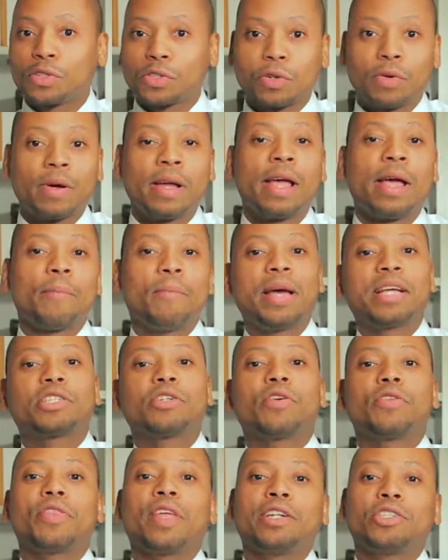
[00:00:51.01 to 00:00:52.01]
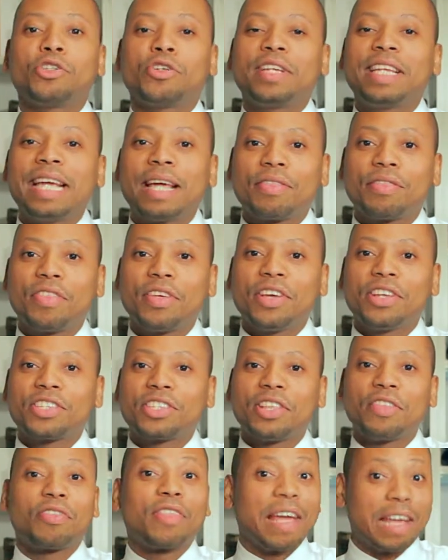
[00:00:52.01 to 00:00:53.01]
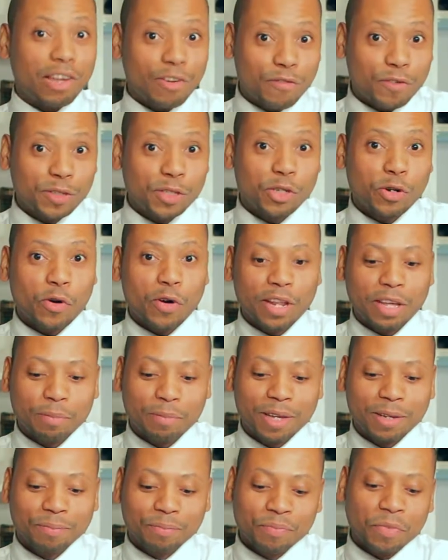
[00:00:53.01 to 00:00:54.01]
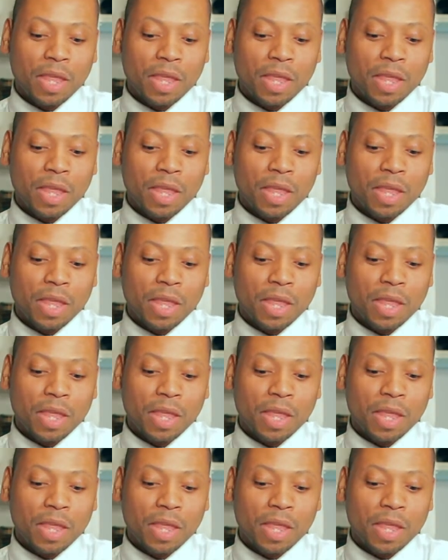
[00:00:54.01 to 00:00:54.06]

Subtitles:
So make certain that you get this, and thank you for joining me.